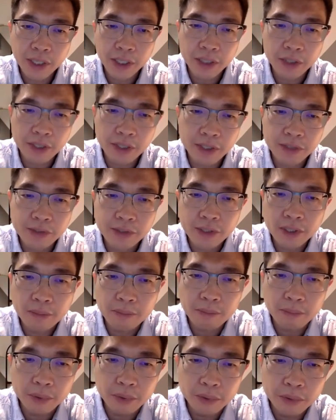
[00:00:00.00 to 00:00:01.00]
and you can see
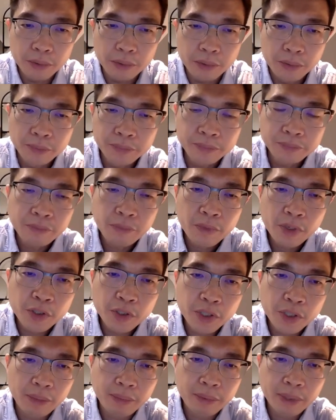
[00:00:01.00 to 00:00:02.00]
a blue
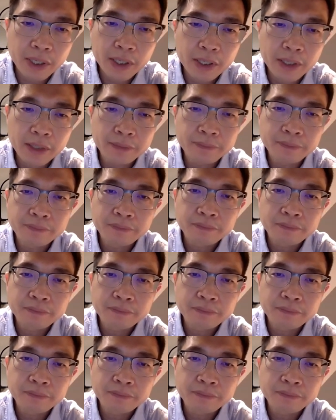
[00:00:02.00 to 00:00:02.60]
shape here.